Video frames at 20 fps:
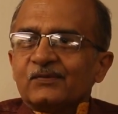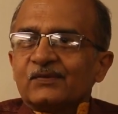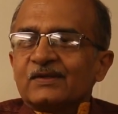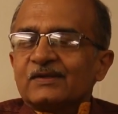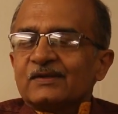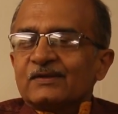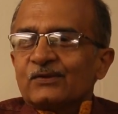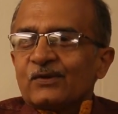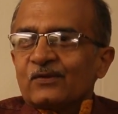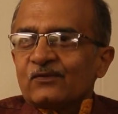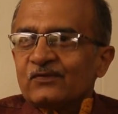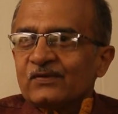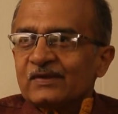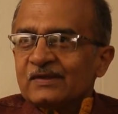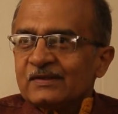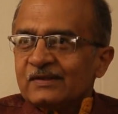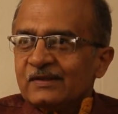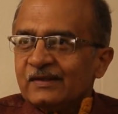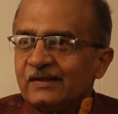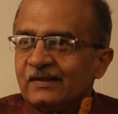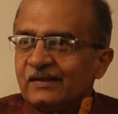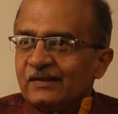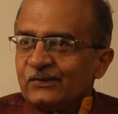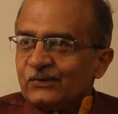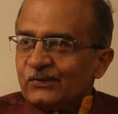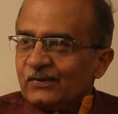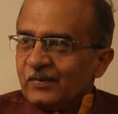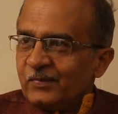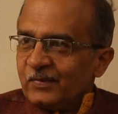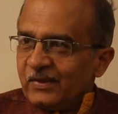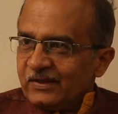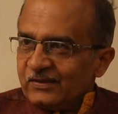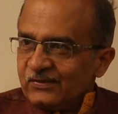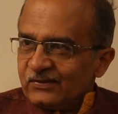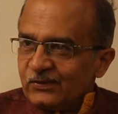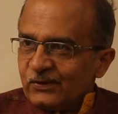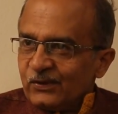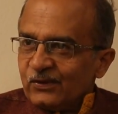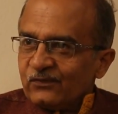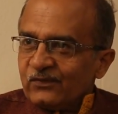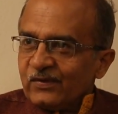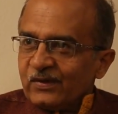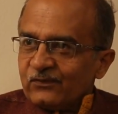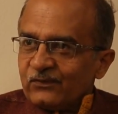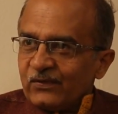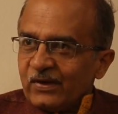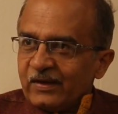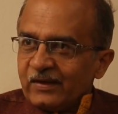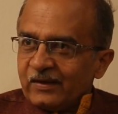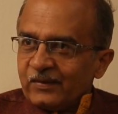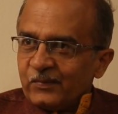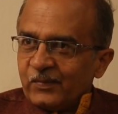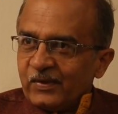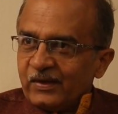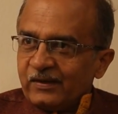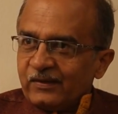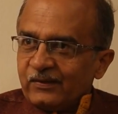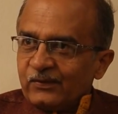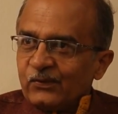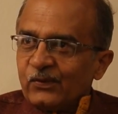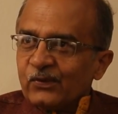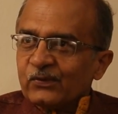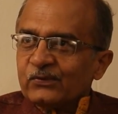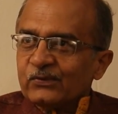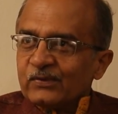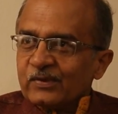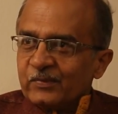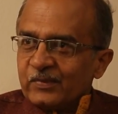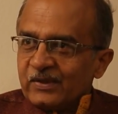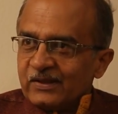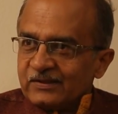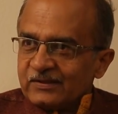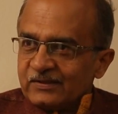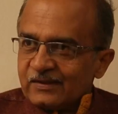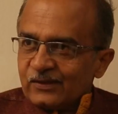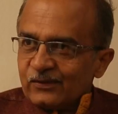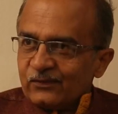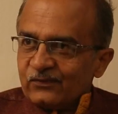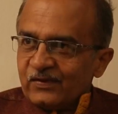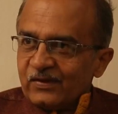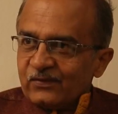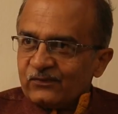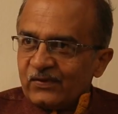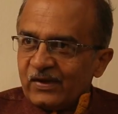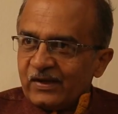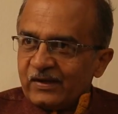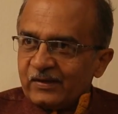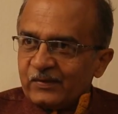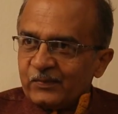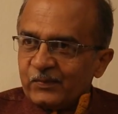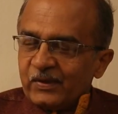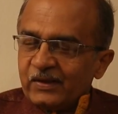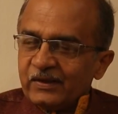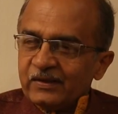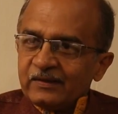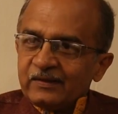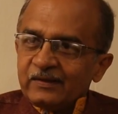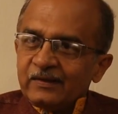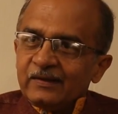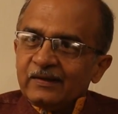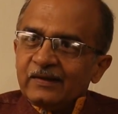which is obviously to the Ministry of Environment or to the Minister of Environment.